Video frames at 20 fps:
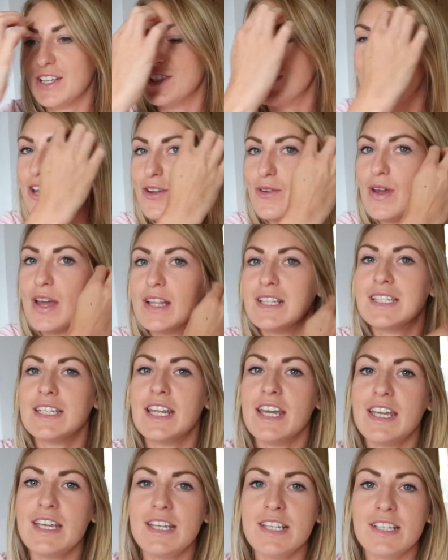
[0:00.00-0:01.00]
So
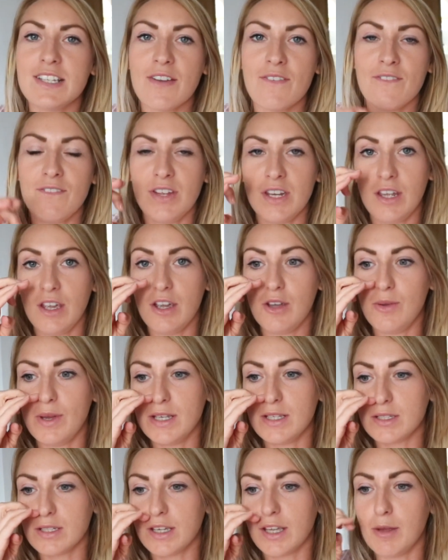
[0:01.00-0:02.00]
today's video
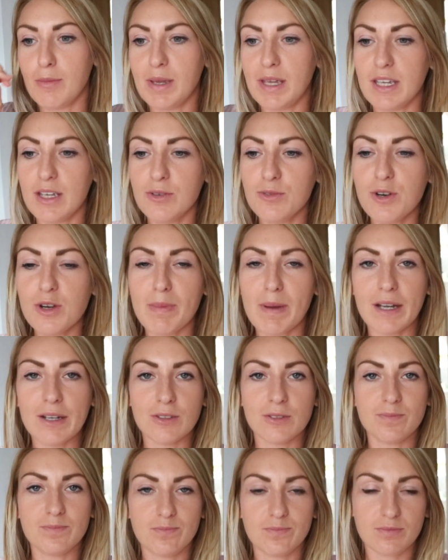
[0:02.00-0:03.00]
is going to be all
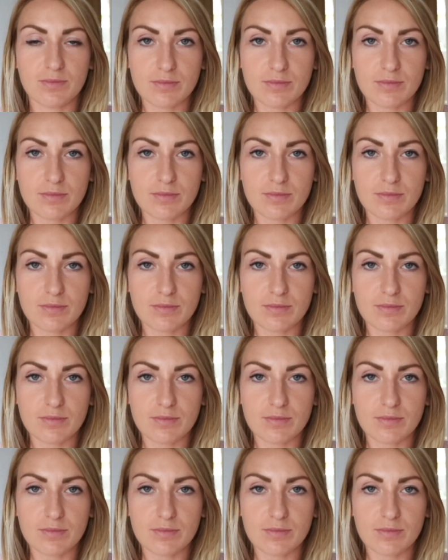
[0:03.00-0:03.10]
about